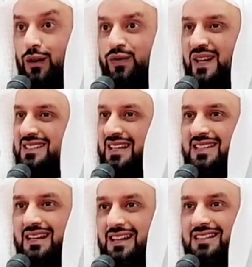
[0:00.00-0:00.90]
of us at
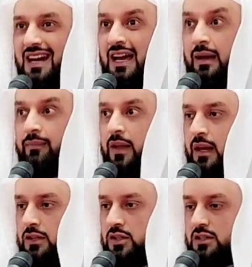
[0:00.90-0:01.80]
any time,
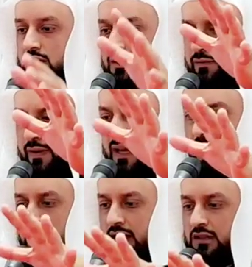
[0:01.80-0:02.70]
just the
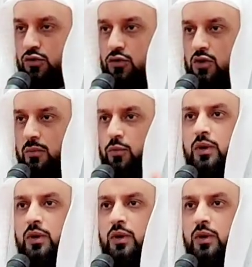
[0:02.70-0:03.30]
veil needs to drop.